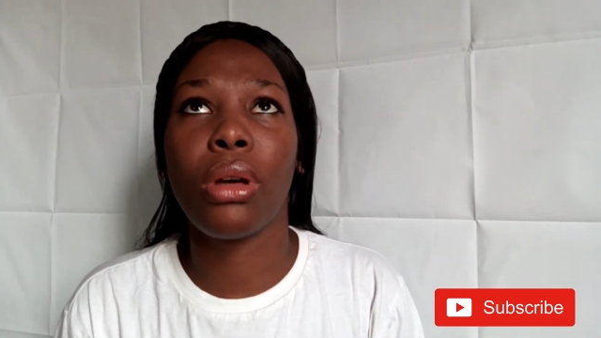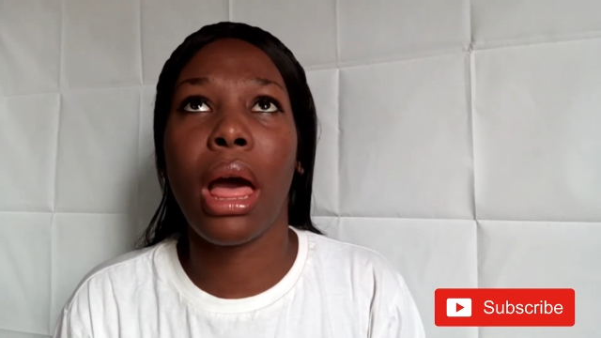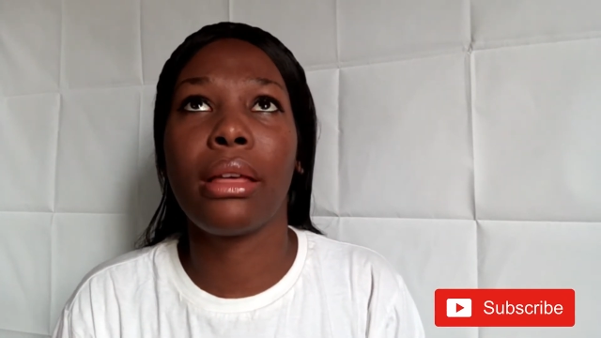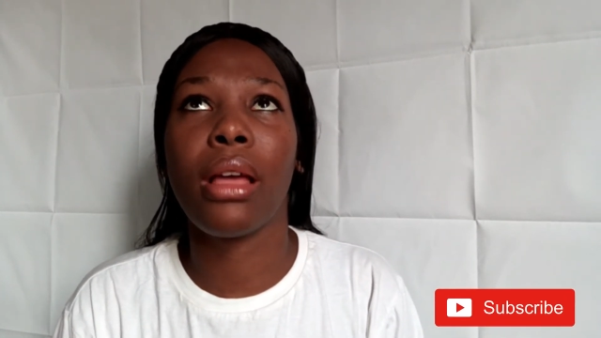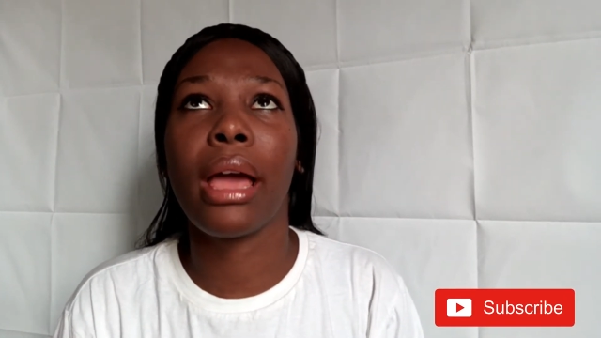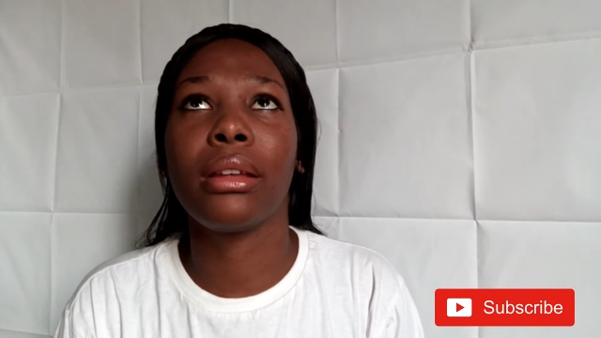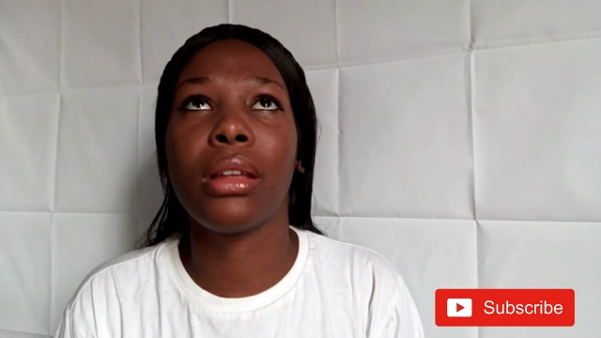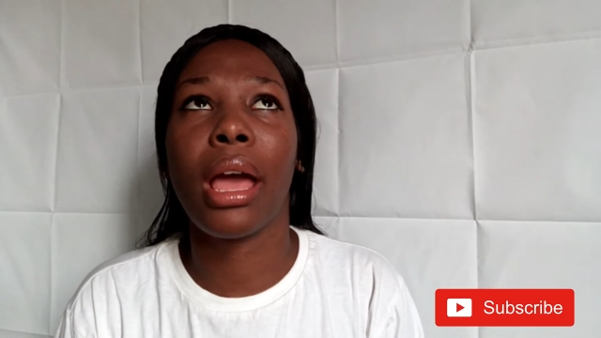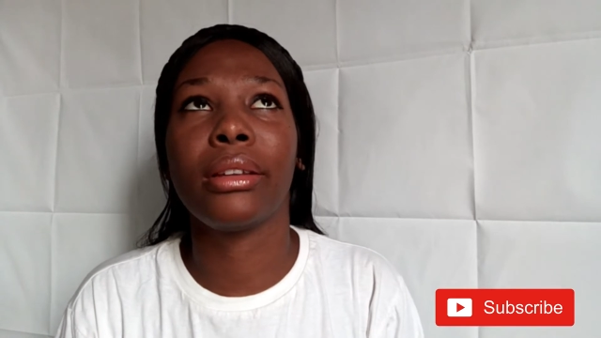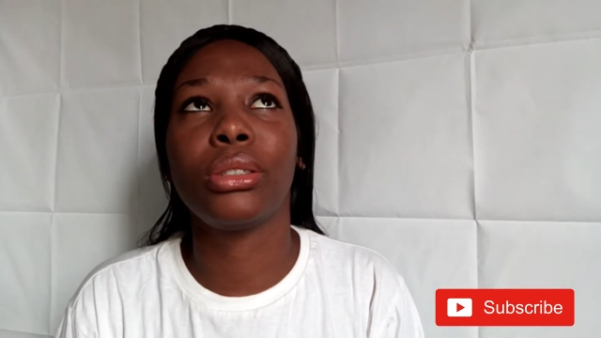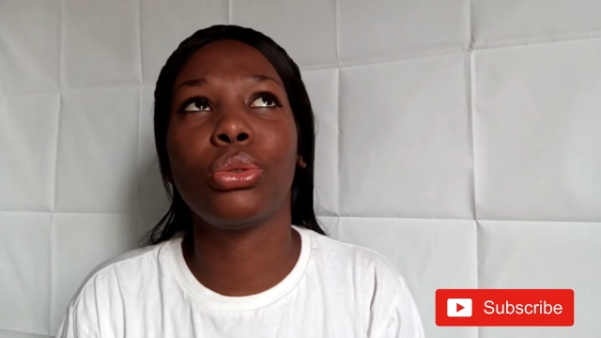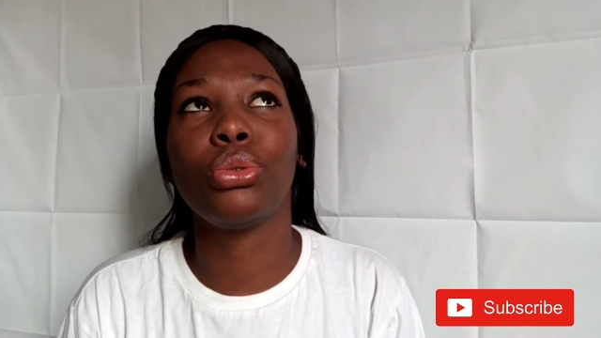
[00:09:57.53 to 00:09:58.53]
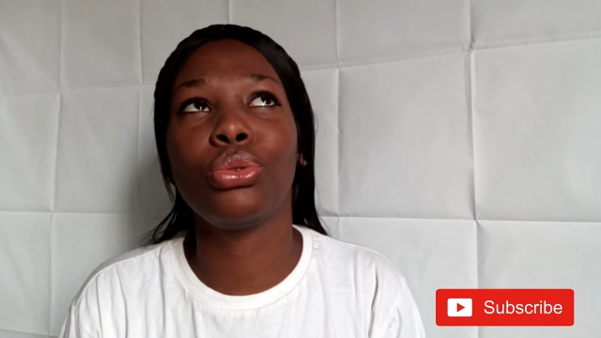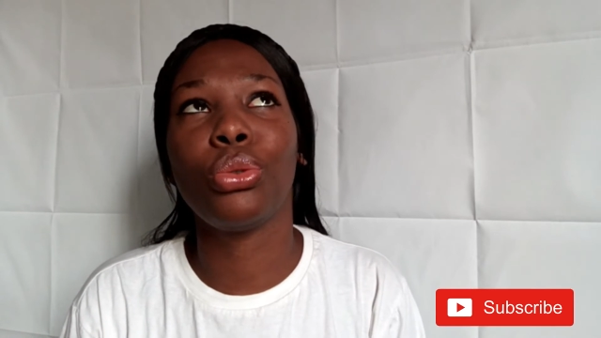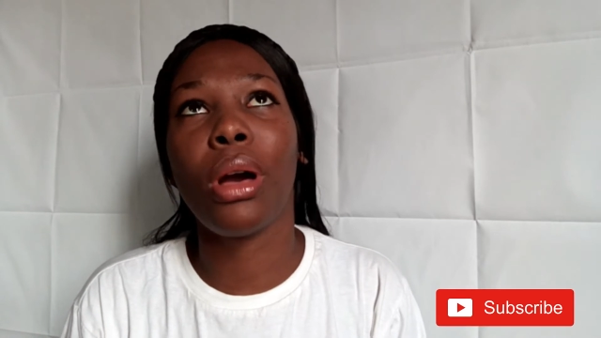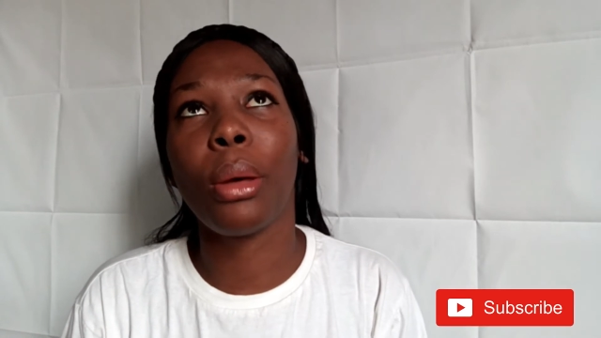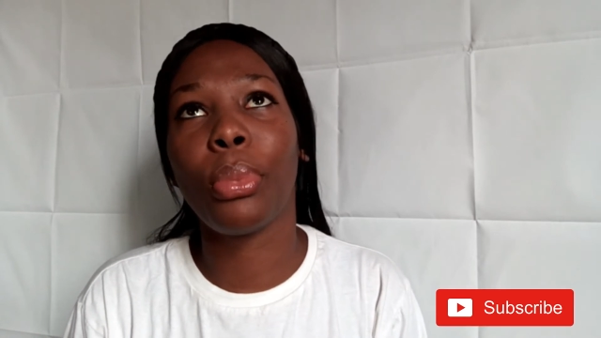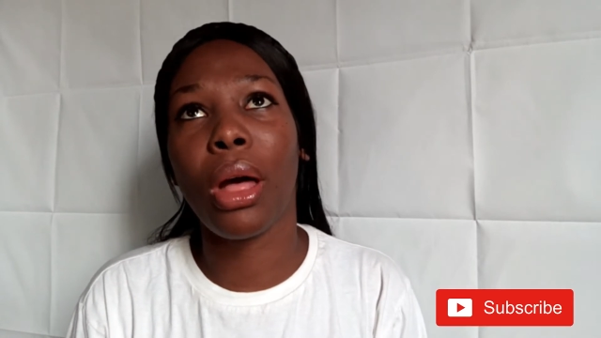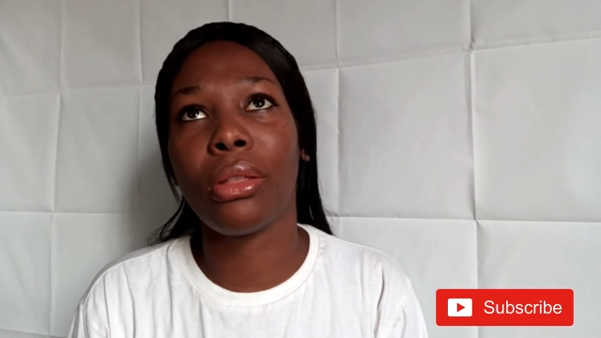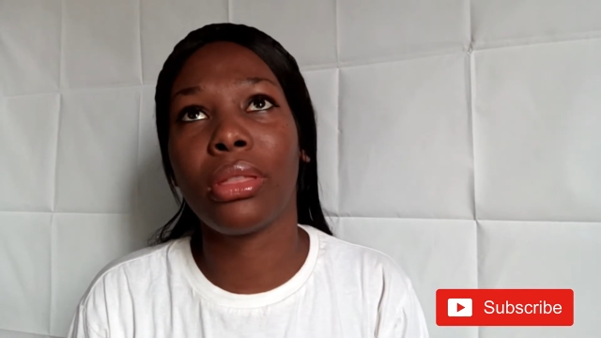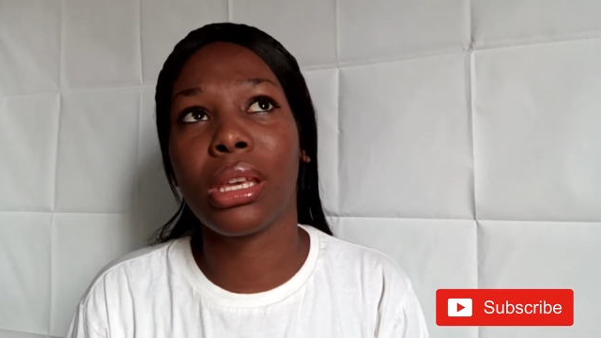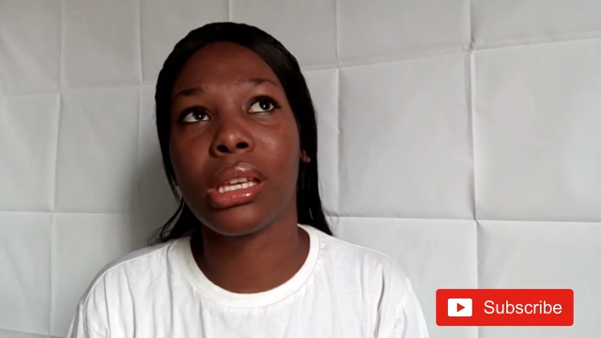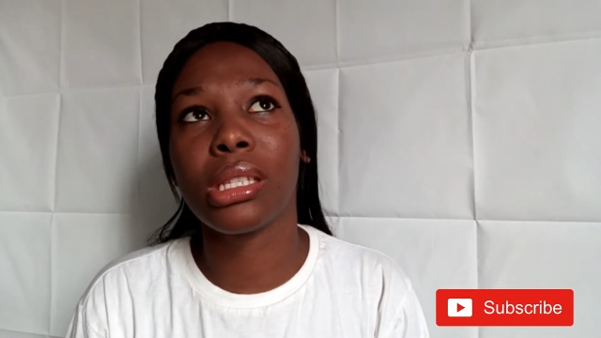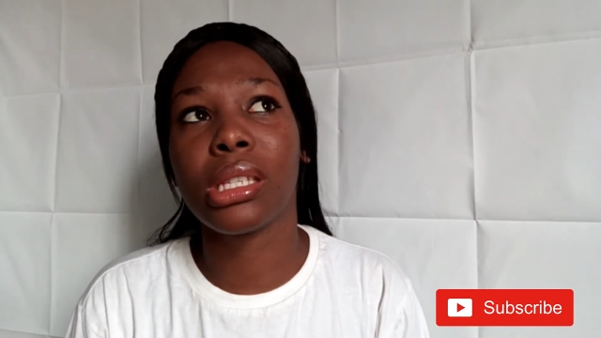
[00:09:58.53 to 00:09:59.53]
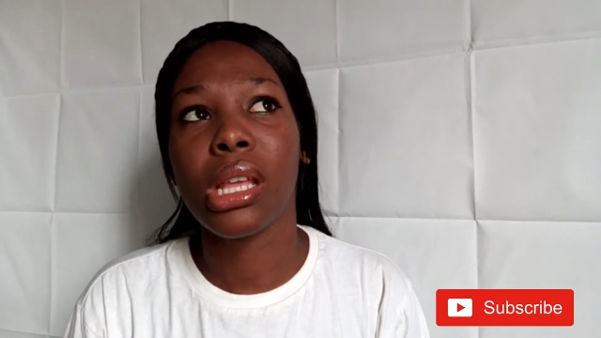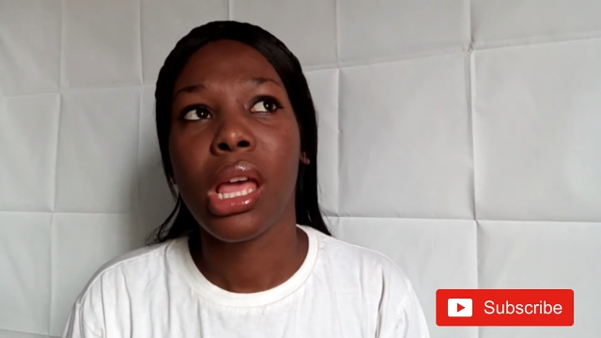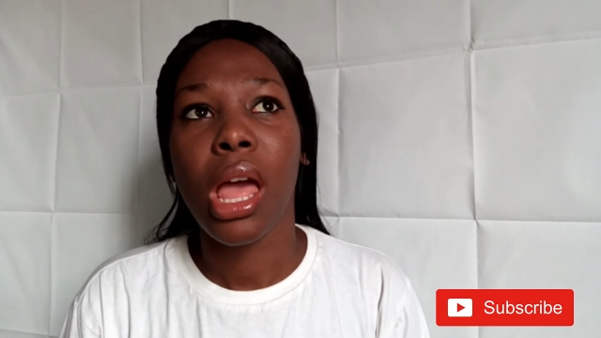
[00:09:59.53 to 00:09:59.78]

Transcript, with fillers: I, I, I don't know about this,